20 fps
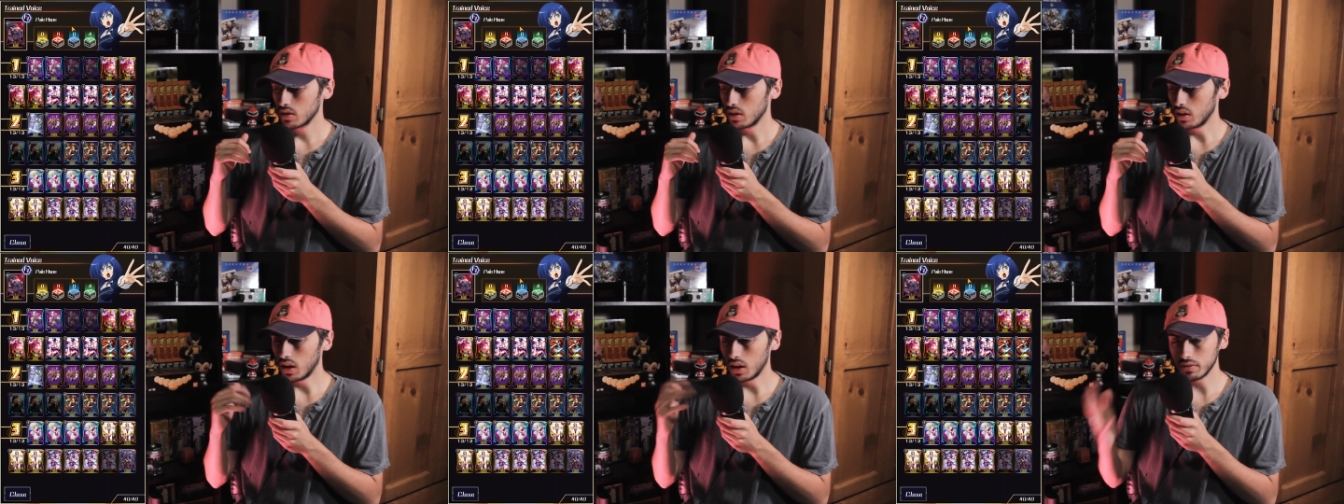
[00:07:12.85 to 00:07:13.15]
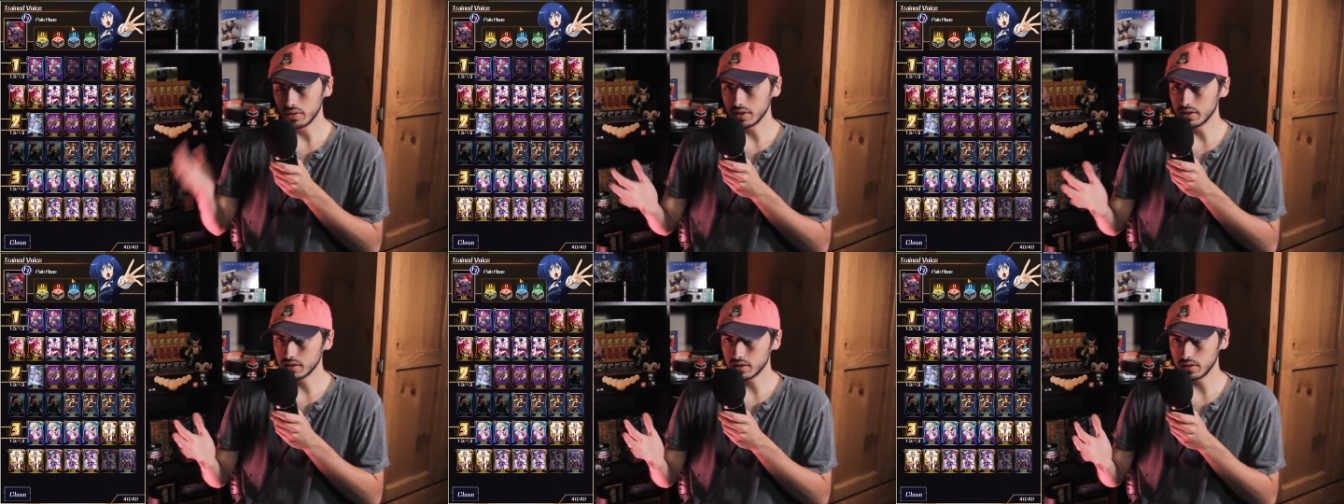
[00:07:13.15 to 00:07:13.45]

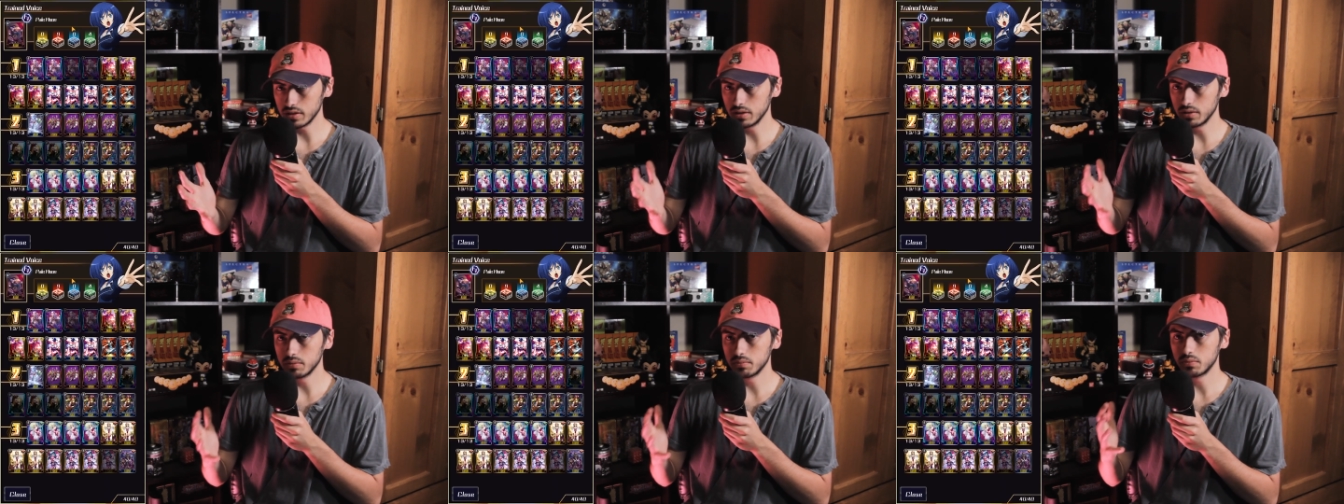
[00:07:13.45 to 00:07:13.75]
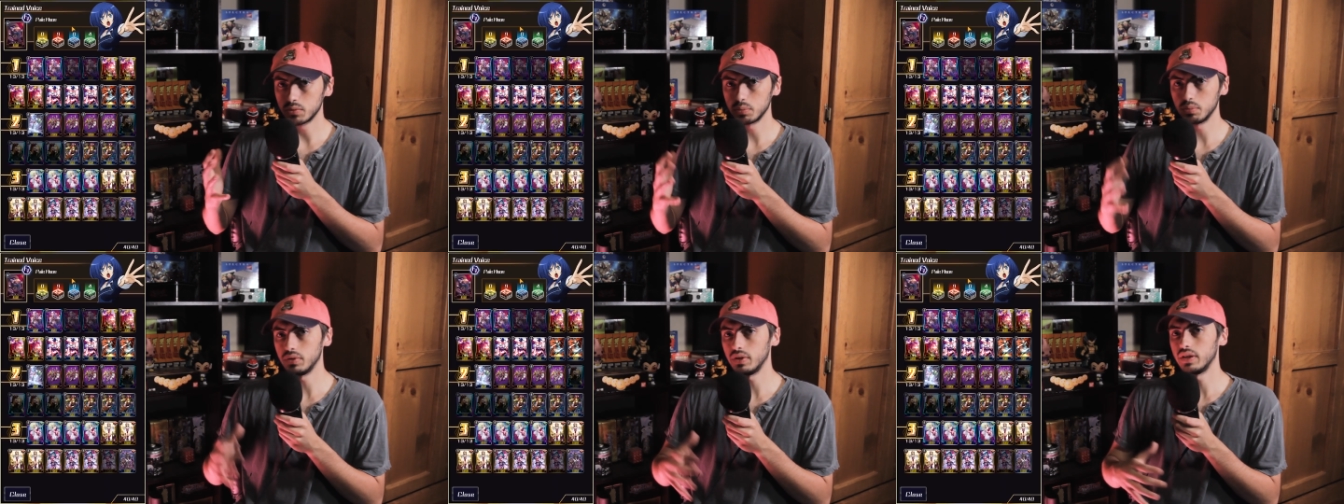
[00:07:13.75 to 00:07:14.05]
Obviously,
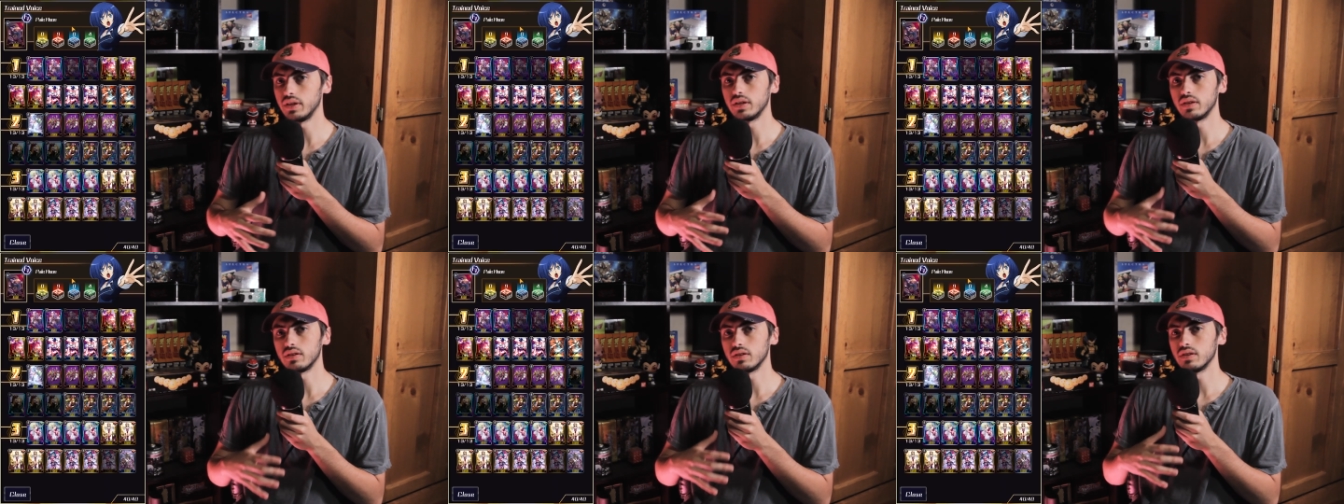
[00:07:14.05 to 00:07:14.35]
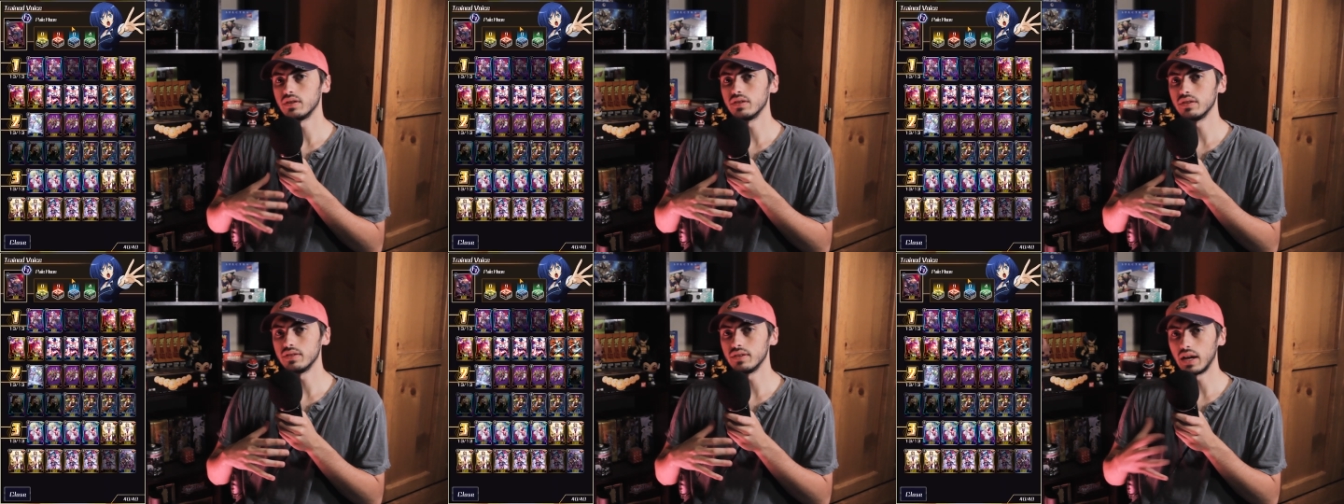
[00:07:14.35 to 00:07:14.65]
we're
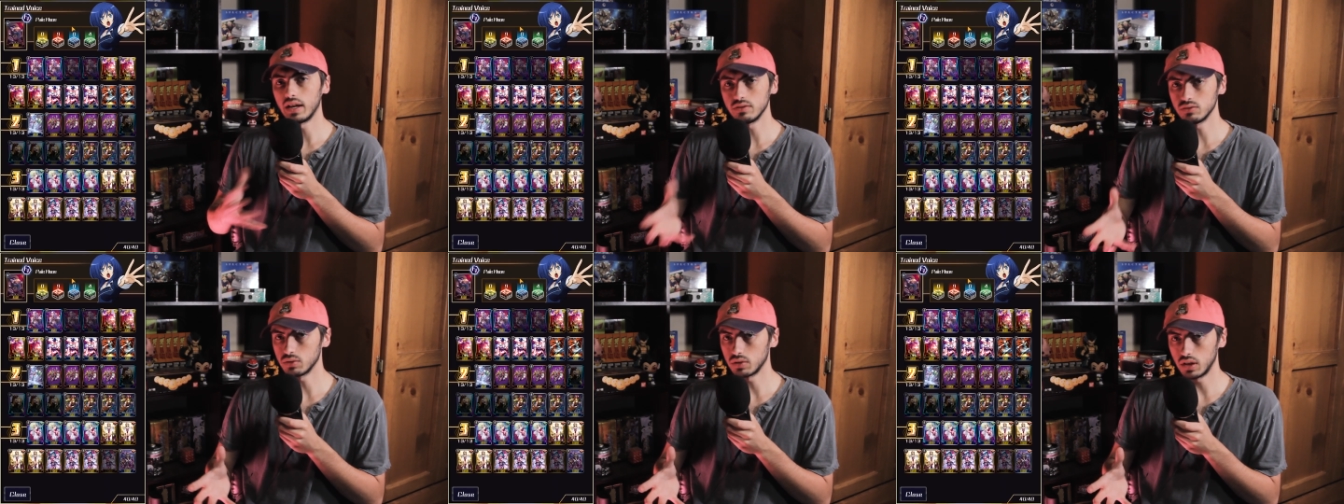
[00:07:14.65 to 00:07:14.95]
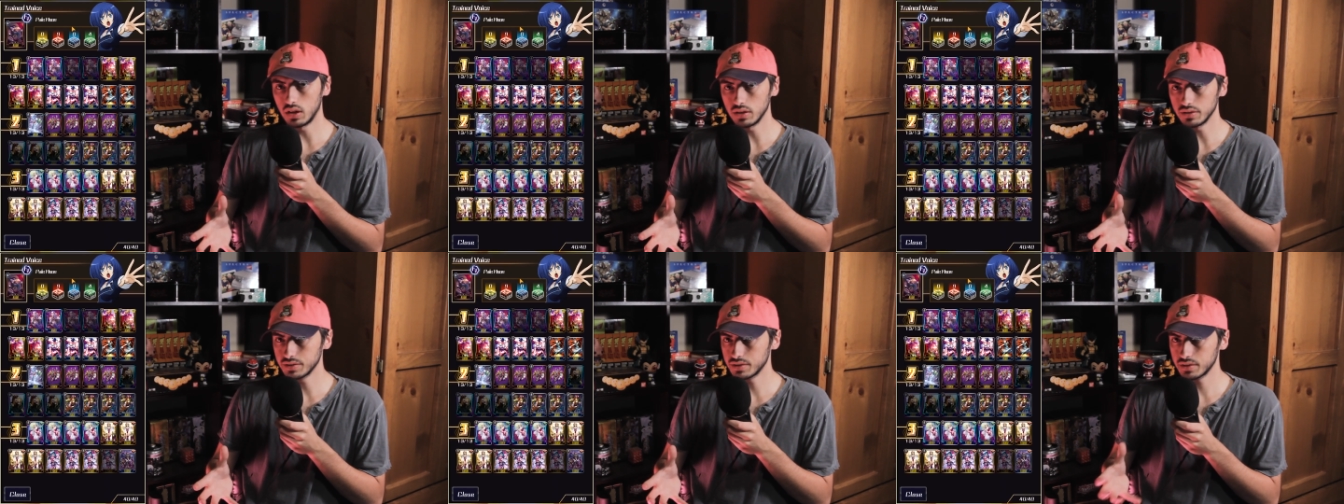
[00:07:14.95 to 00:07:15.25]
playing 9
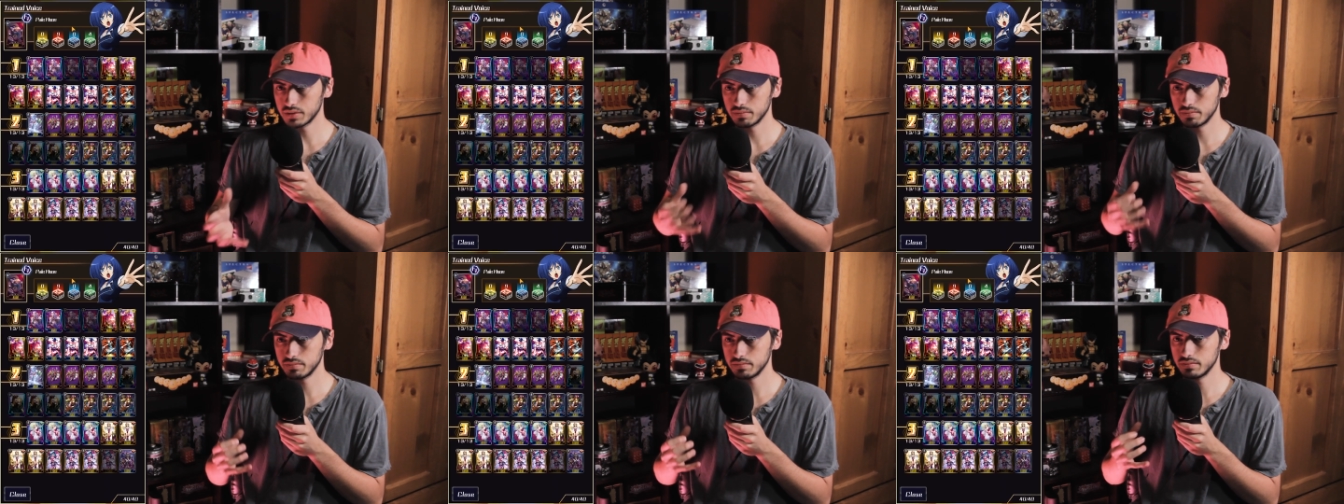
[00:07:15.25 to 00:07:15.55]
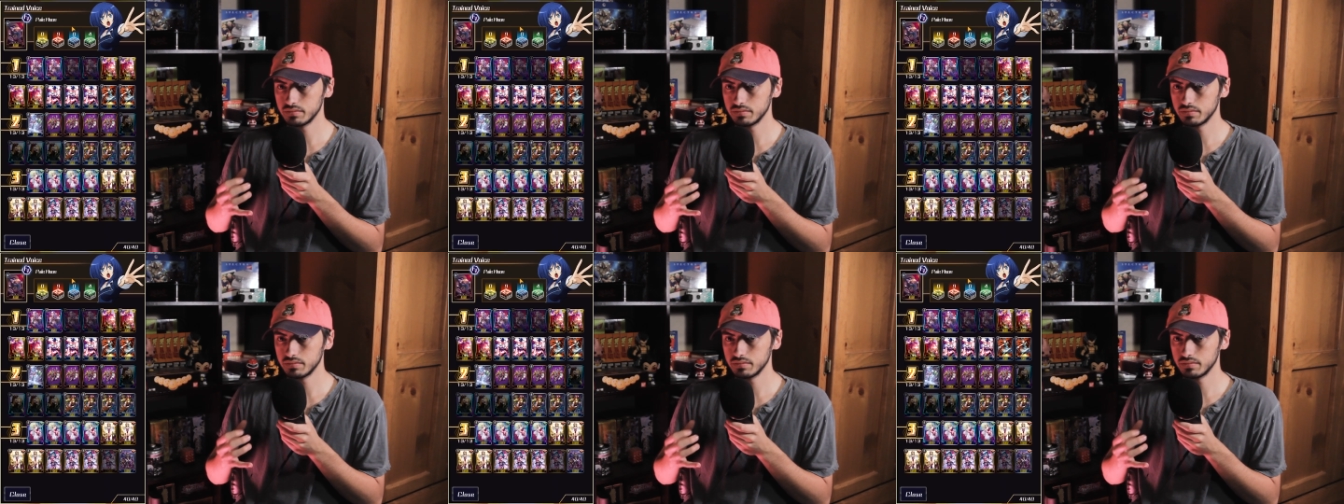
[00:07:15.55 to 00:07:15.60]
draws.